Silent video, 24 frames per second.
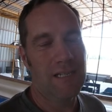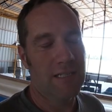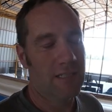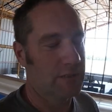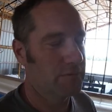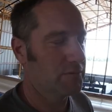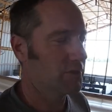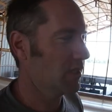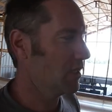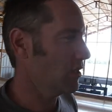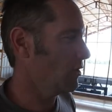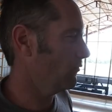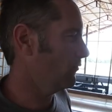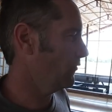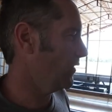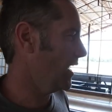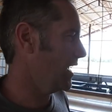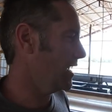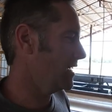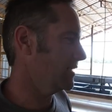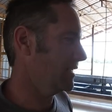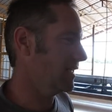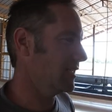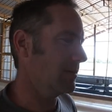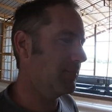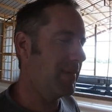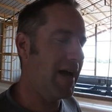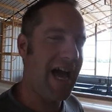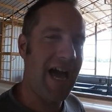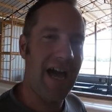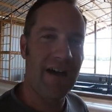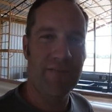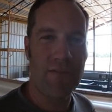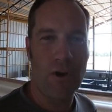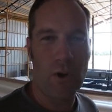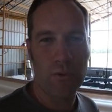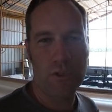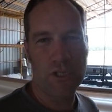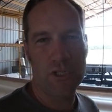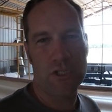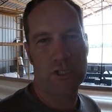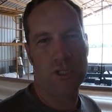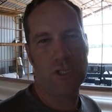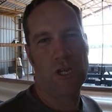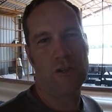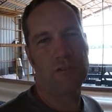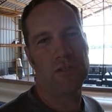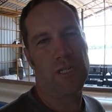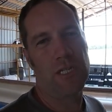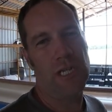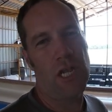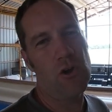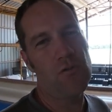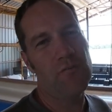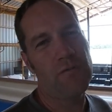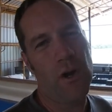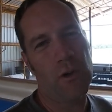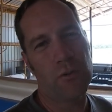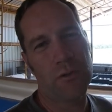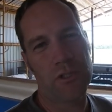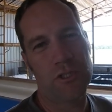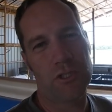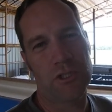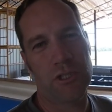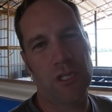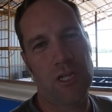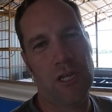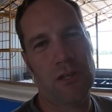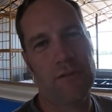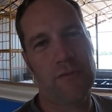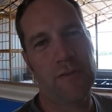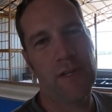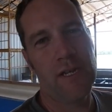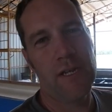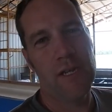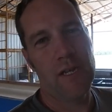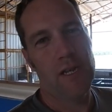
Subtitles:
some single phase, had some high voltage stuff, some low voltage stuff.